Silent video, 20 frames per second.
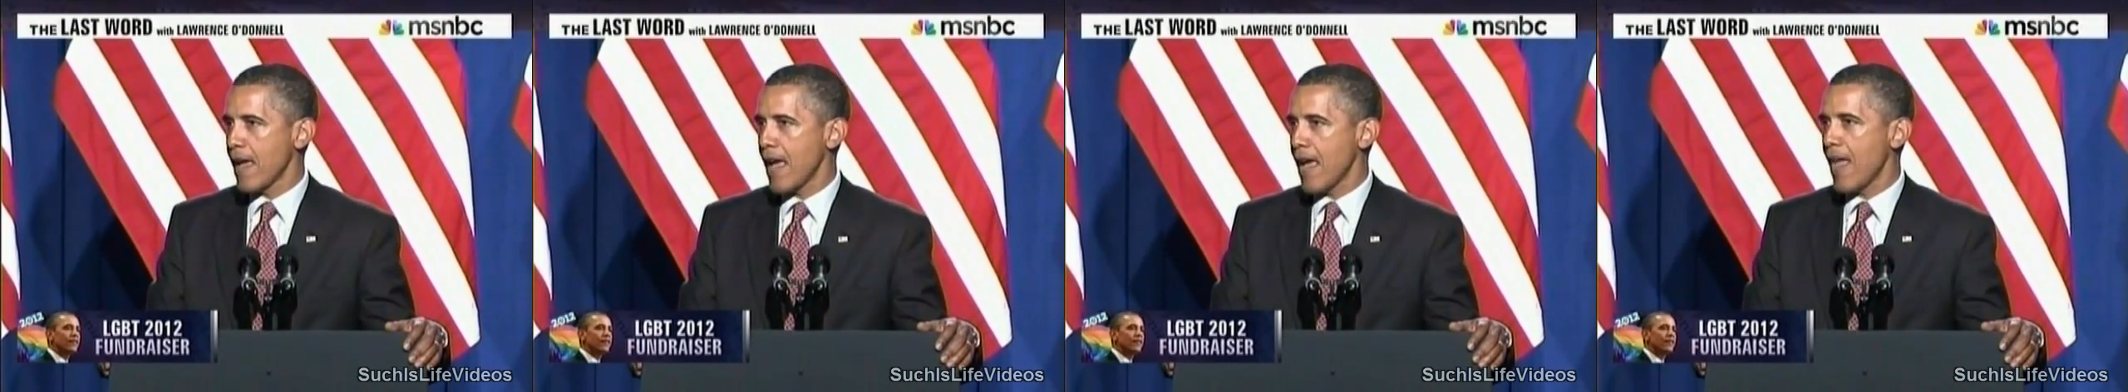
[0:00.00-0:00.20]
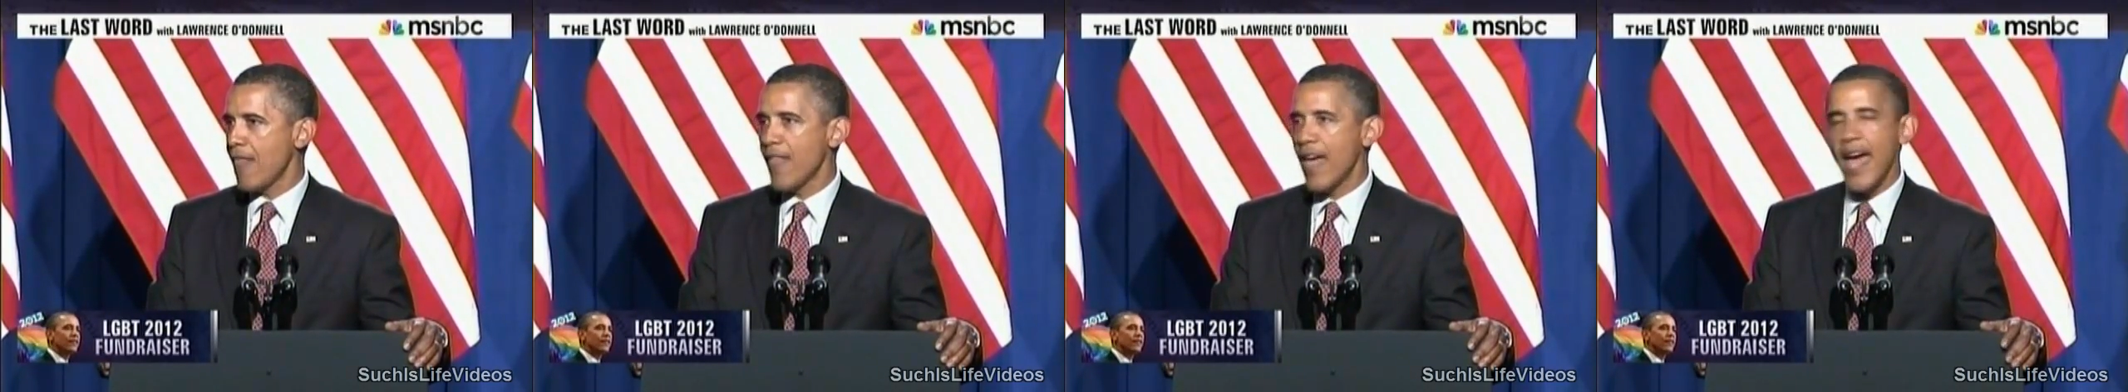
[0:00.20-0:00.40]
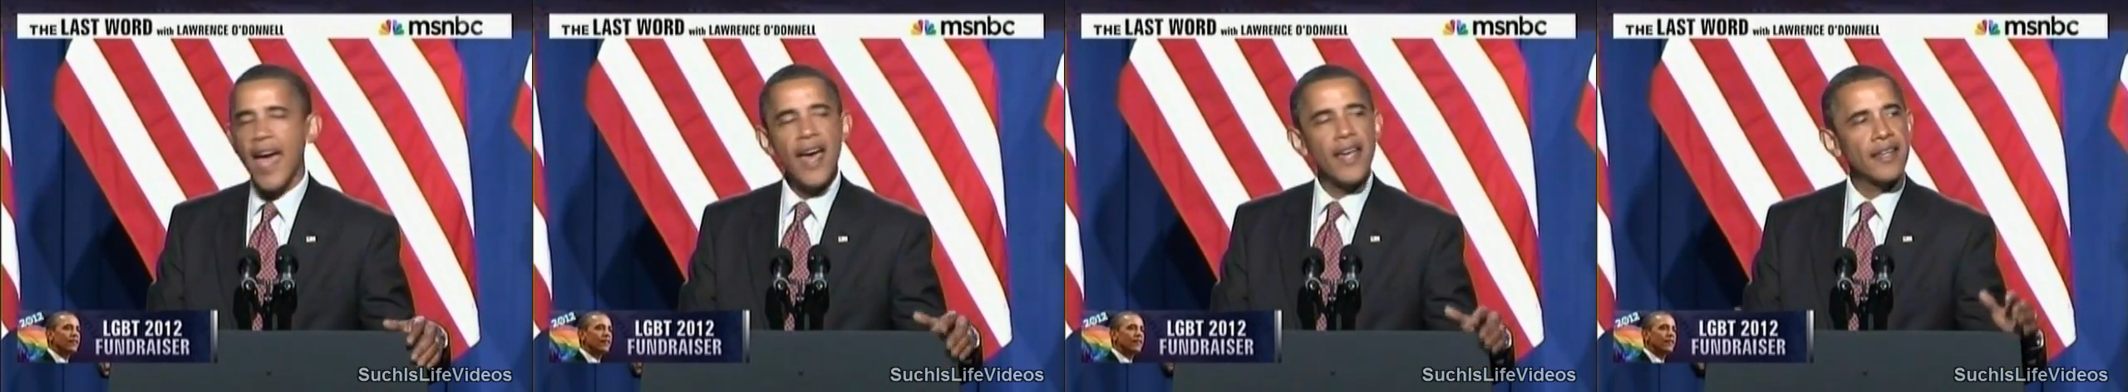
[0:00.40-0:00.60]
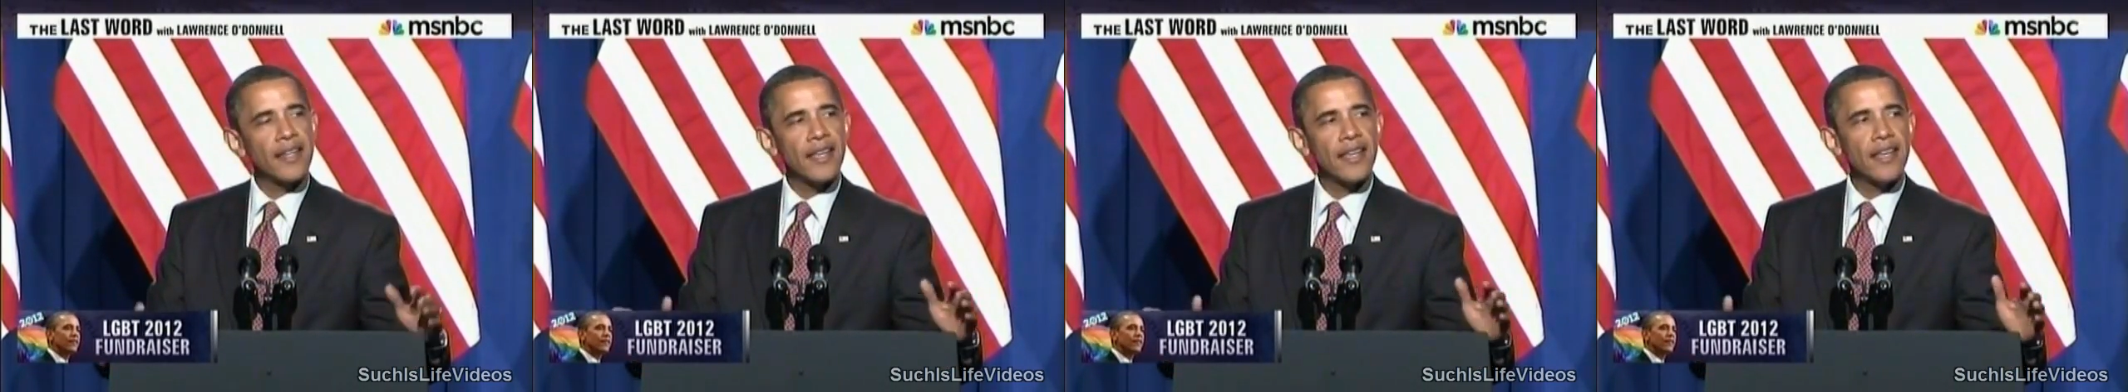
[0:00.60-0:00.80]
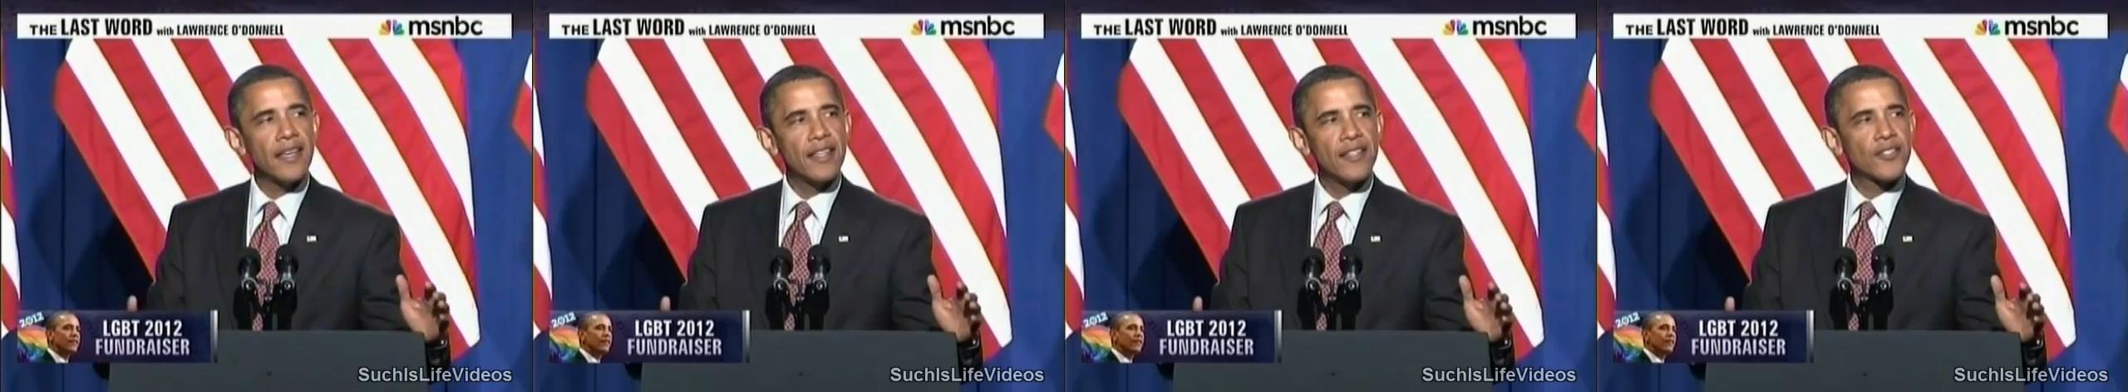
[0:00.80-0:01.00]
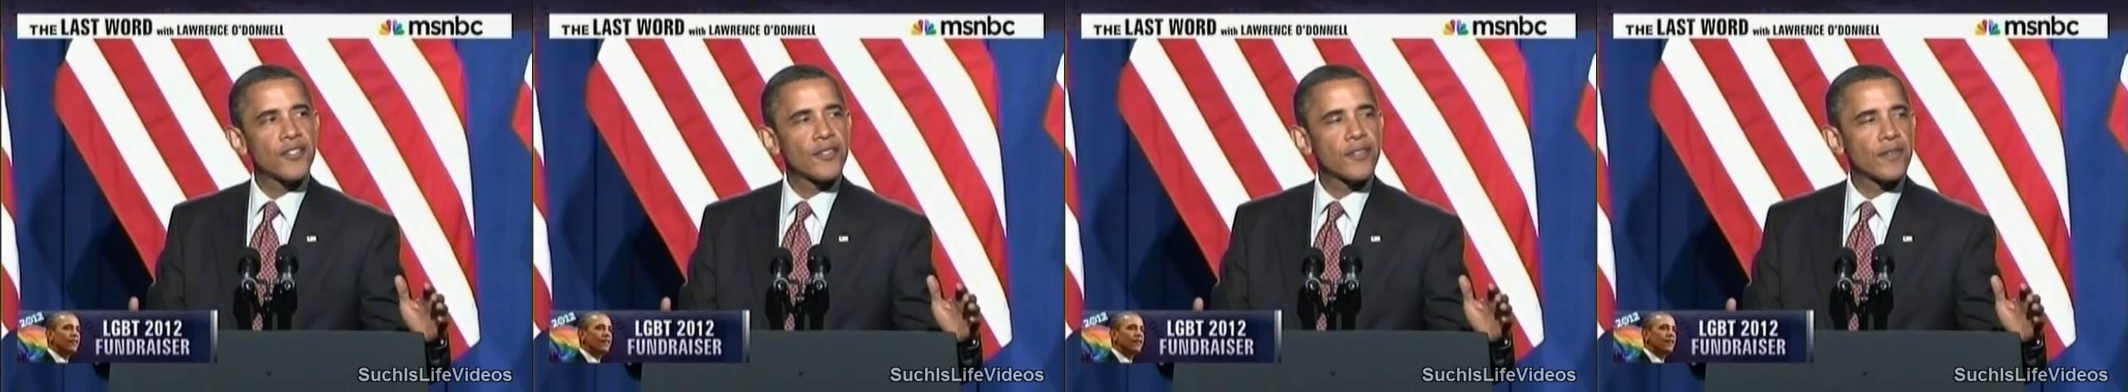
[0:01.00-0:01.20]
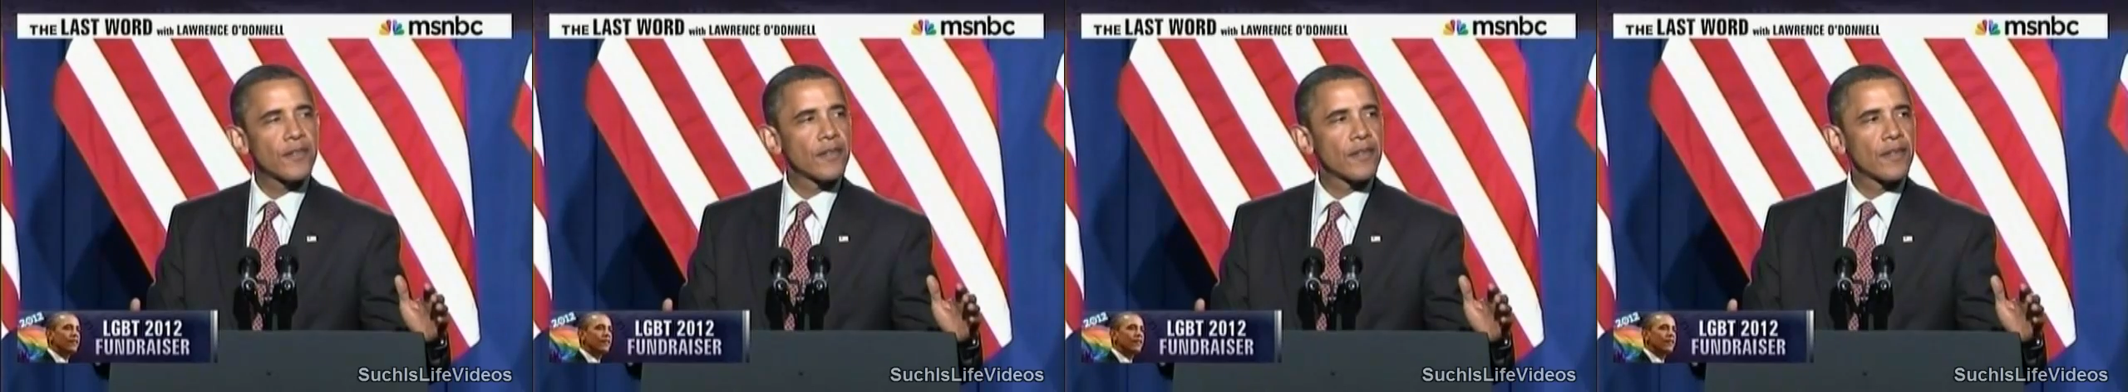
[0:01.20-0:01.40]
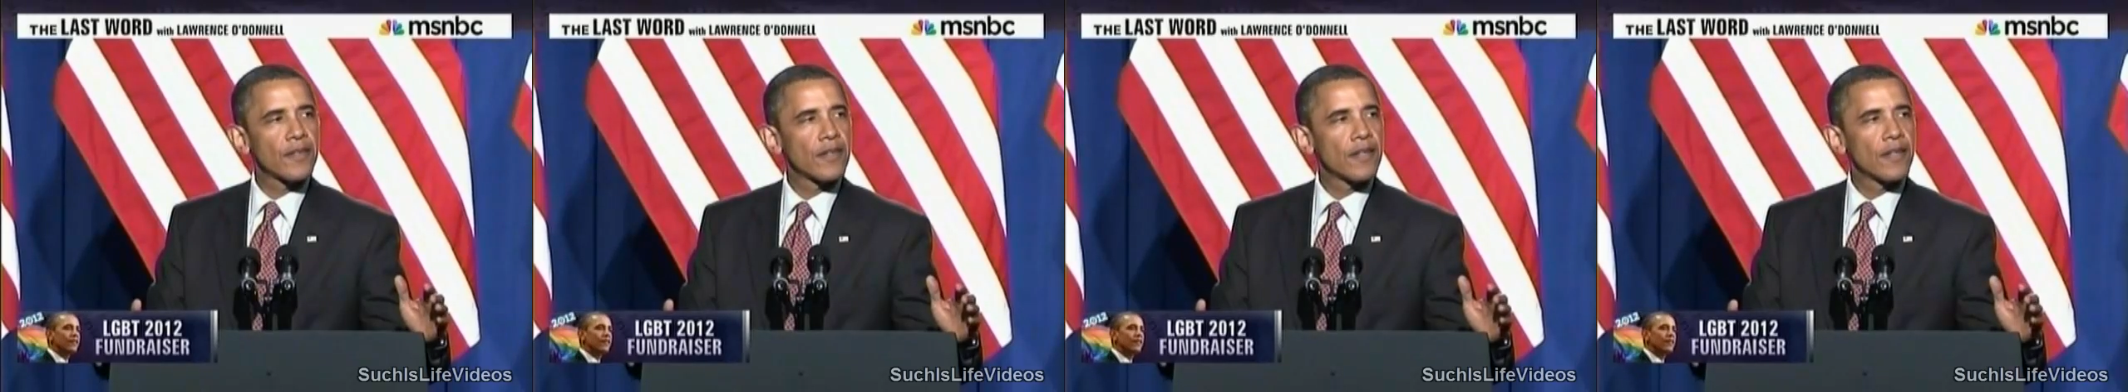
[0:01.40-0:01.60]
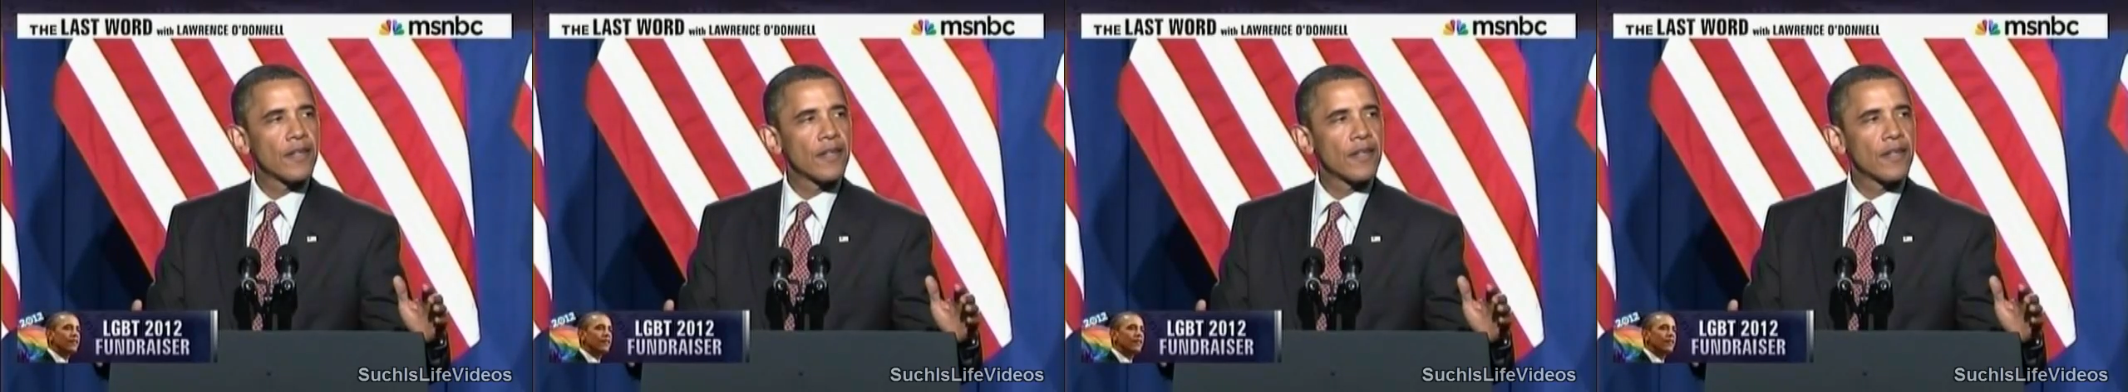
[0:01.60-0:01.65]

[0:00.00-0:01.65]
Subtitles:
And that is,